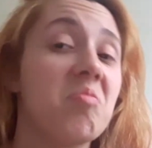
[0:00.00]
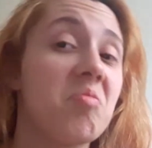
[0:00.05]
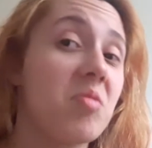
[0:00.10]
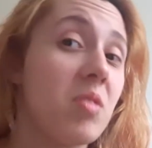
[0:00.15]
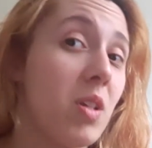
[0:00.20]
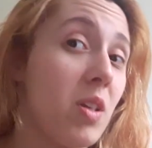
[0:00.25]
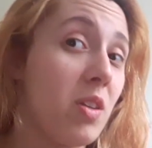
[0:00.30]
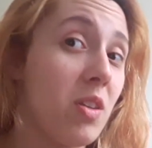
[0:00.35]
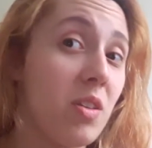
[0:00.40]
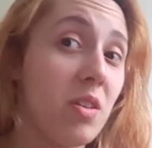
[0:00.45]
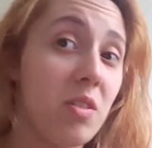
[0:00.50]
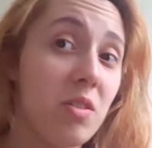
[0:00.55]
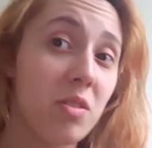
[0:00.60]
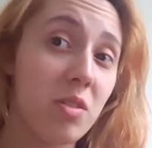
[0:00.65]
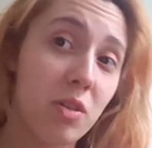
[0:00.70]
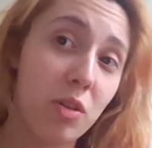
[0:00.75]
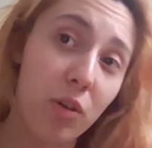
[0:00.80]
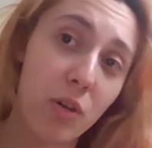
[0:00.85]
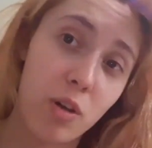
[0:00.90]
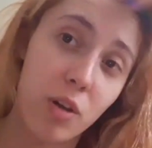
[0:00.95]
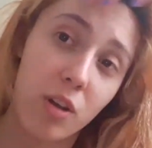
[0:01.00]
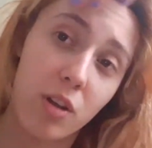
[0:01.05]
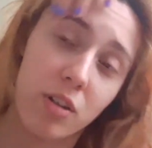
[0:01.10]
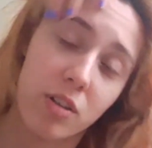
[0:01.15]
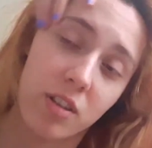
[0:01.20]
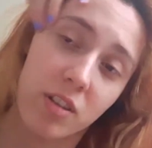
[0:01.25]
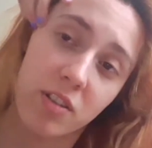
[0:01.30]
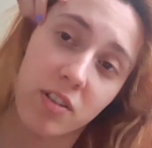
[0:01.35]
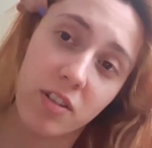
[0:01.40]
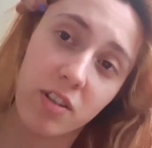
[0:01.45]
This is good.
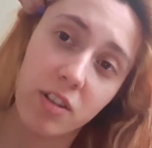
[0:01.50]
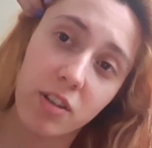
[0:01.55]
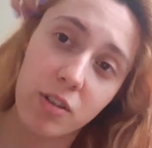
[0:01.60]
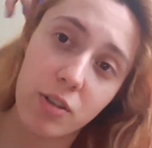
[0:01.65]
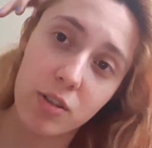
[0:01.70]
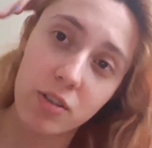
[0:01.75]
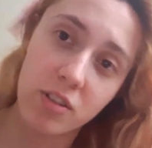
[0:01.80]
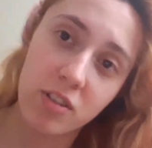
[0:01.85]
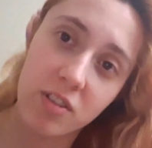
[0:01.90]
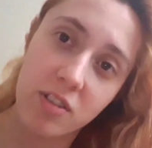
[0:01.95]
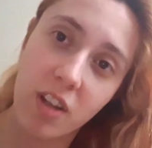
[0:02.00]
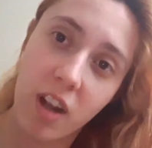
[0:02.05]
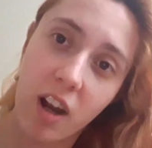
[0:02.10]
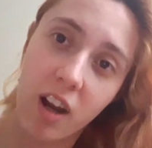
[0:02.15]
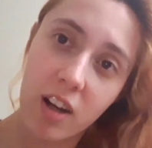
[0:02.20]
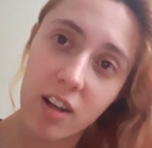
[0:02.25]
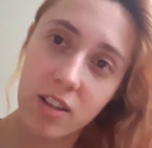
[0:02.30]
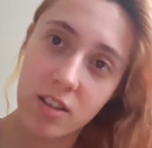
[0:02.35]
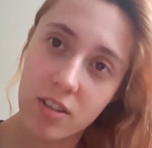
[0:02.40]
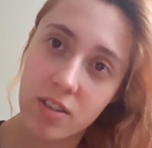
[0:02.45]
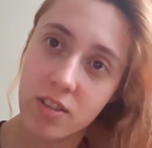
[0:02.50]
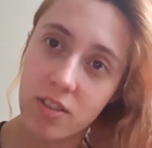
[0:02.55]
This is a good start.